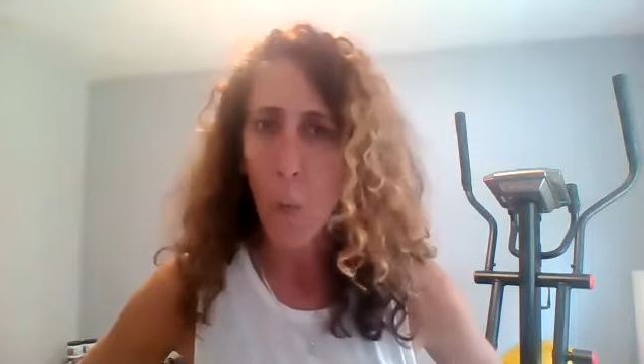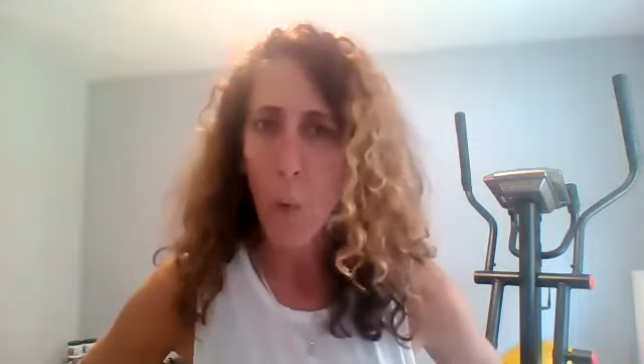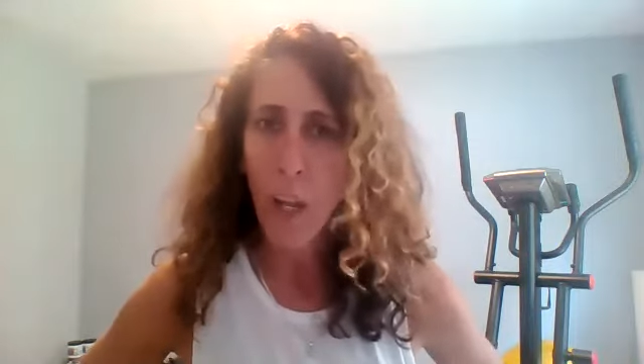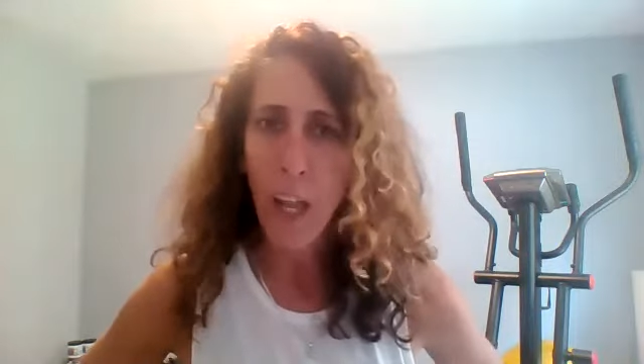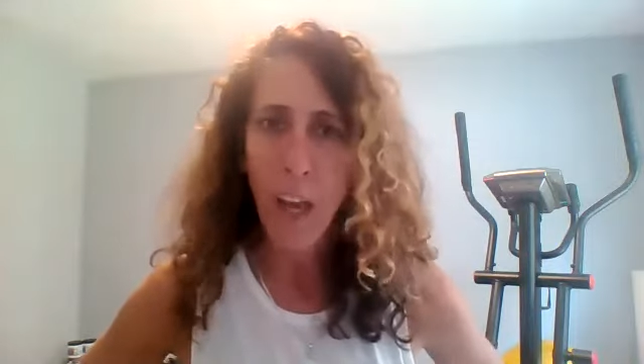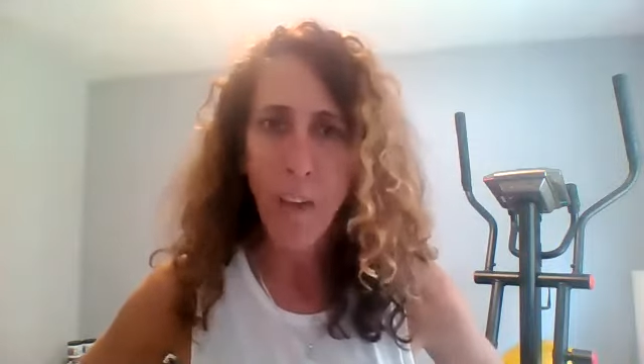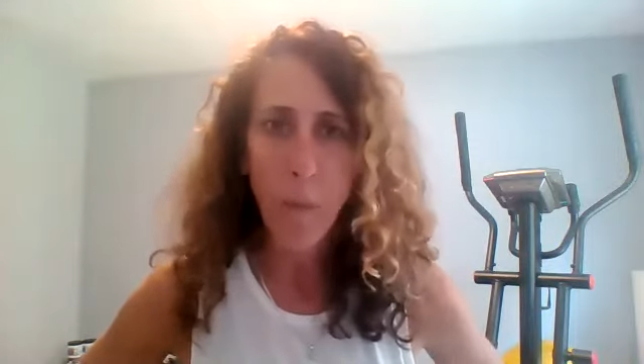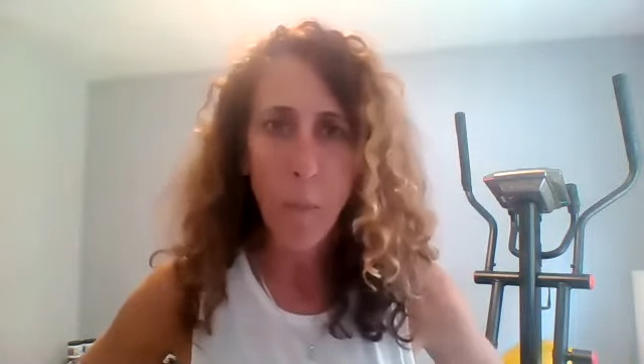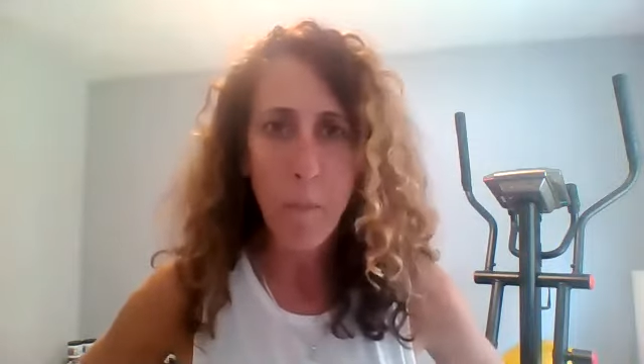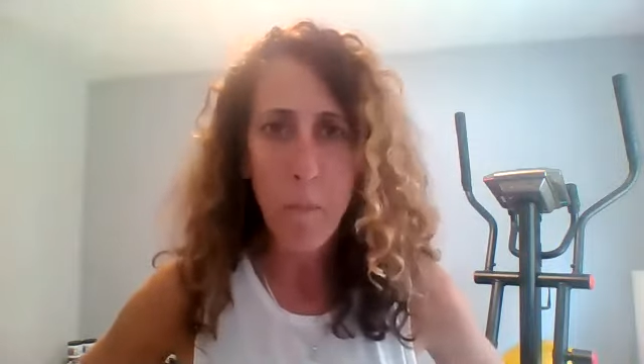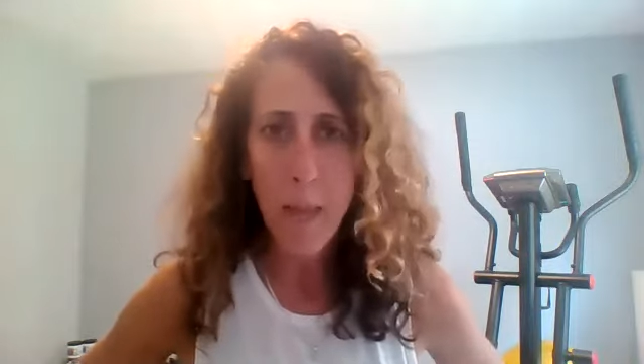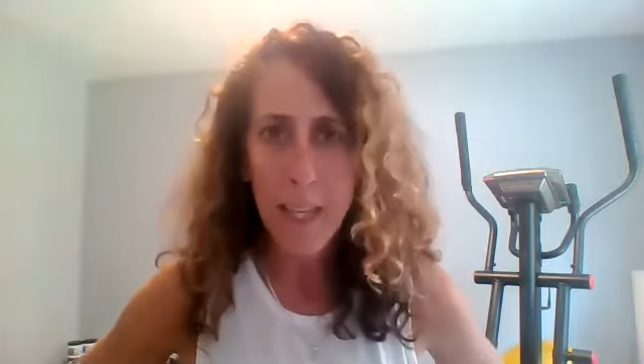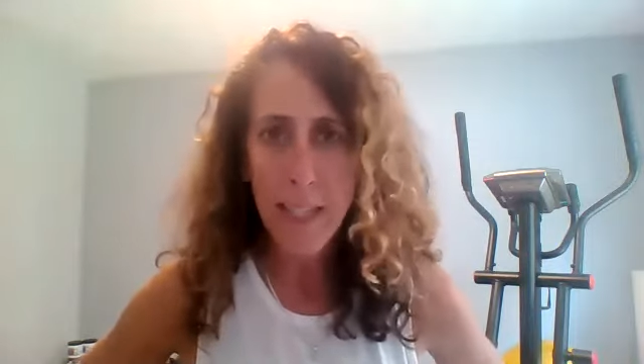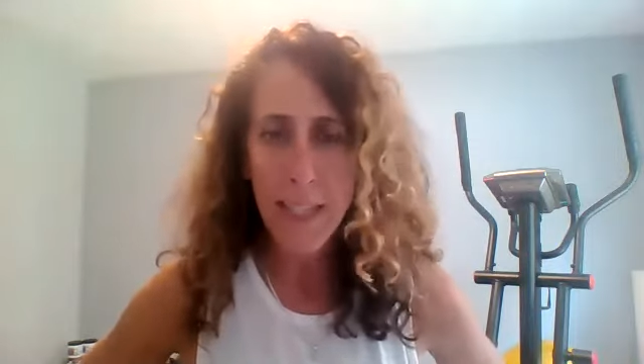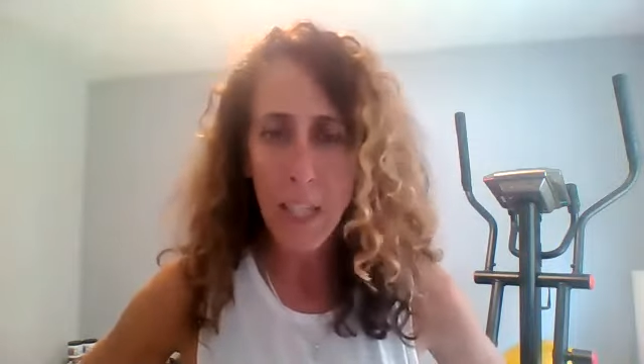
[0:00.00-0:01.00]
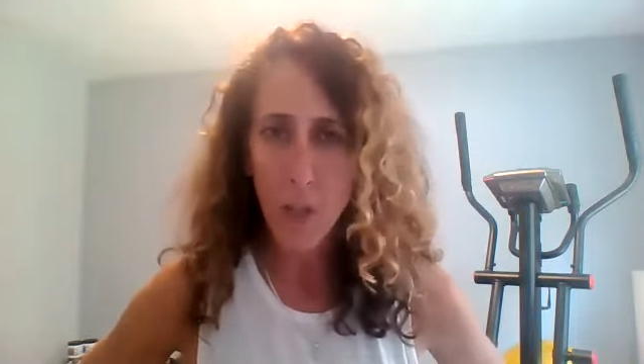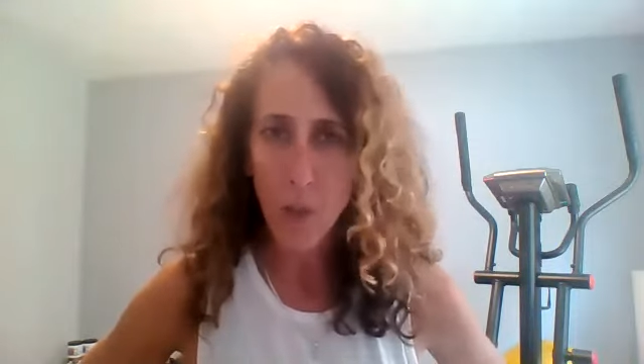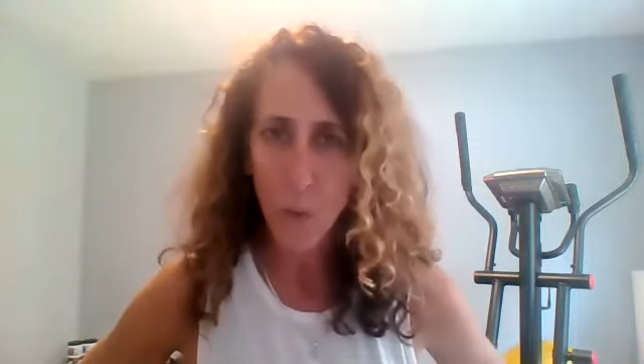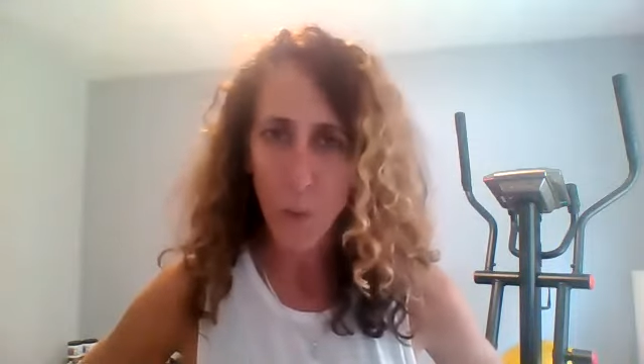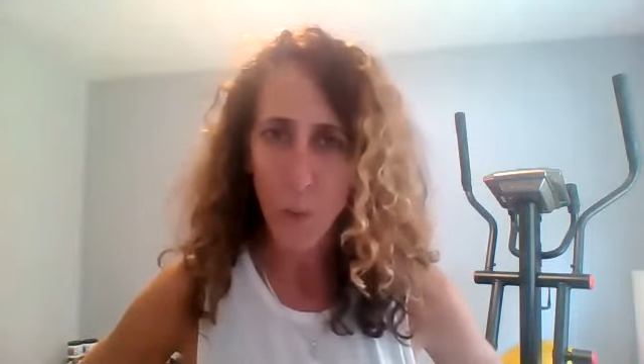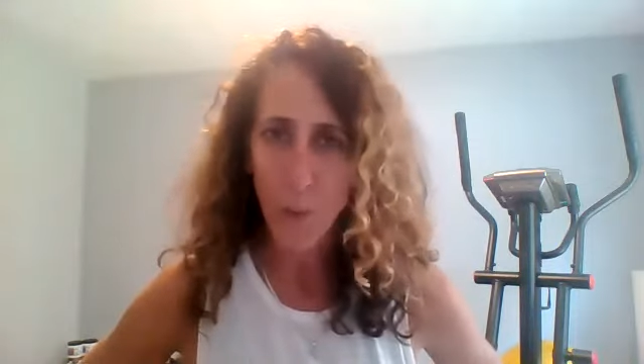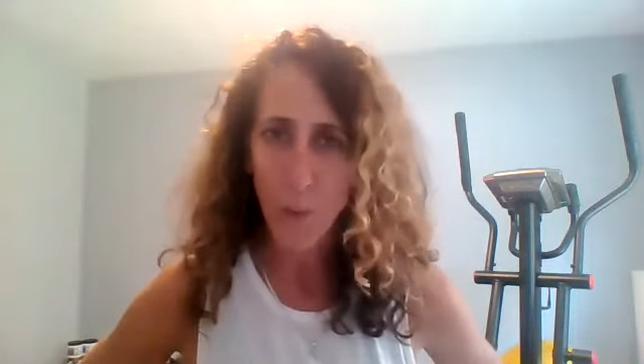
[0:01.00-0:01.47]
We have amazing
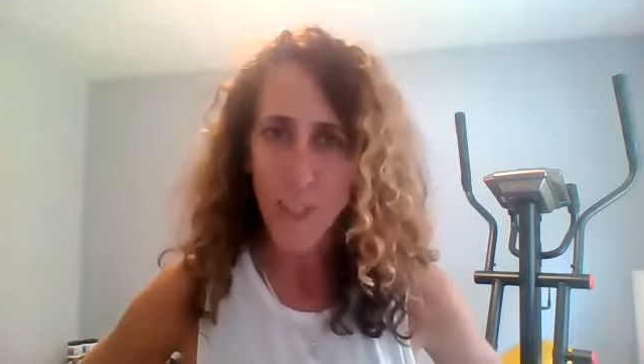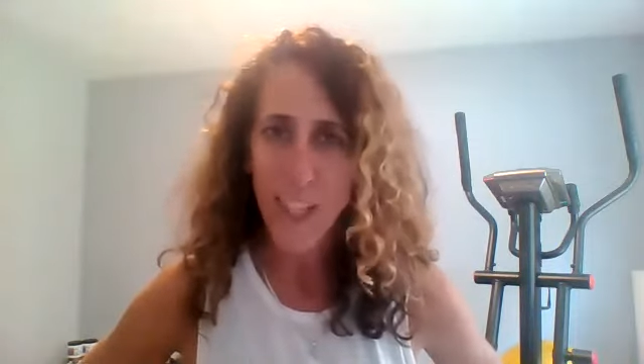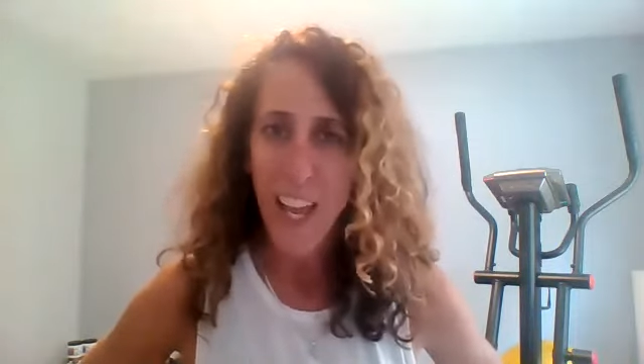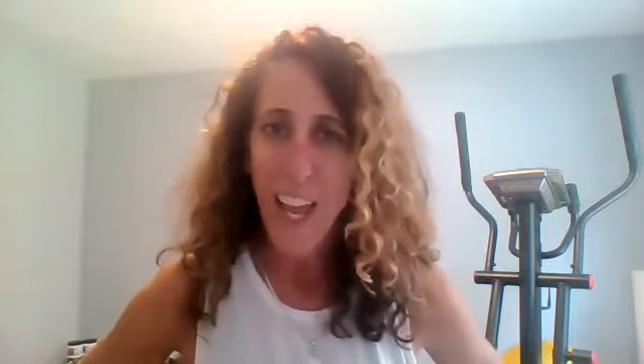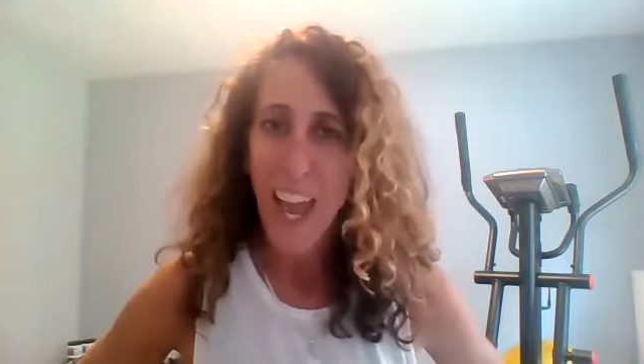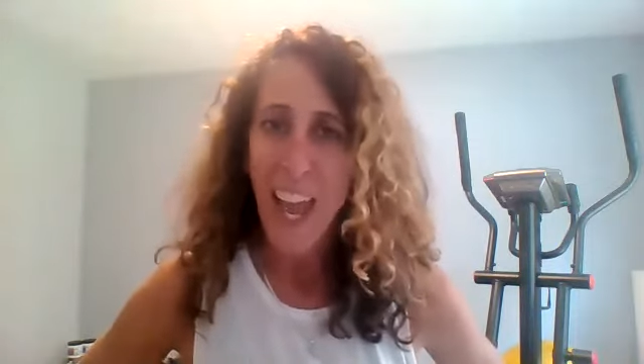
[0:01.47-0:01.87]
tools.